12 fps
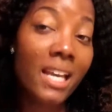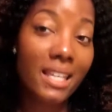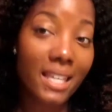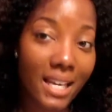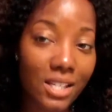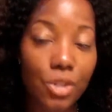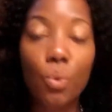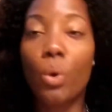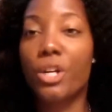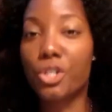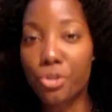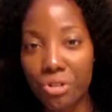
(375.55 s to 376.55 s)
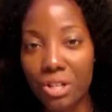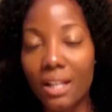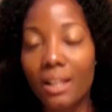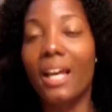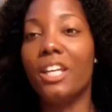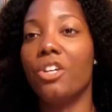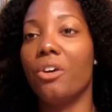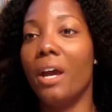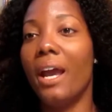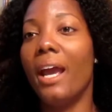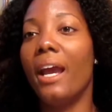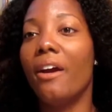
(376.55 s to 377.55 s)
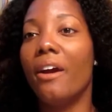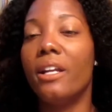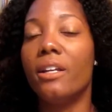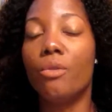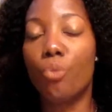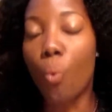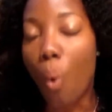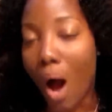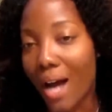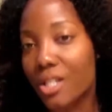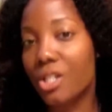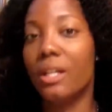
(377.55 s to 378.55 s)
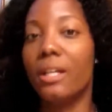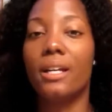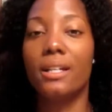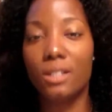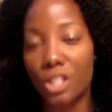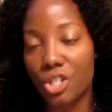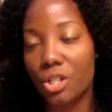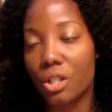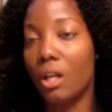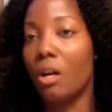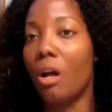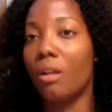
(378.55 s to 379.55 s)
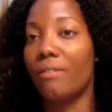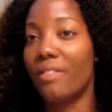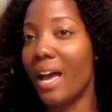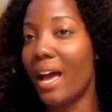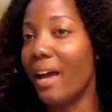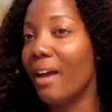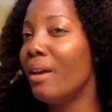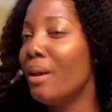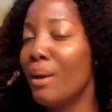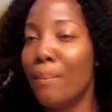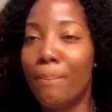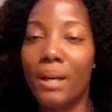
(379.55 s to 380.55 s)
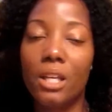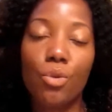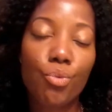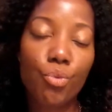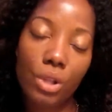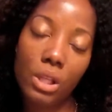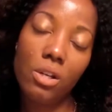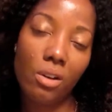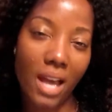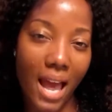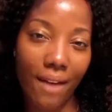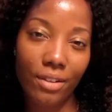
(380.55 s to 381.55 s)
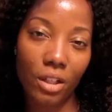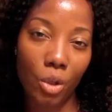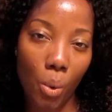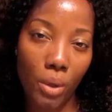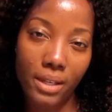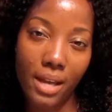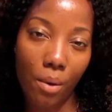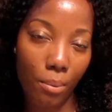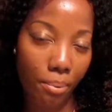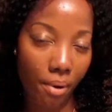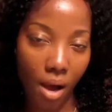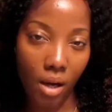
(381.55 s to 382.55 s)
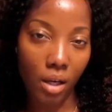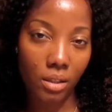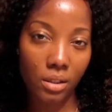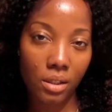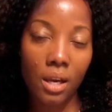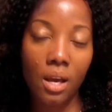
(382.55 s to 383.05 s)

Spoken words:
Yes, you want to treat it like your hair and wash it and condition it and all of that, but you really don't have to load it down with product.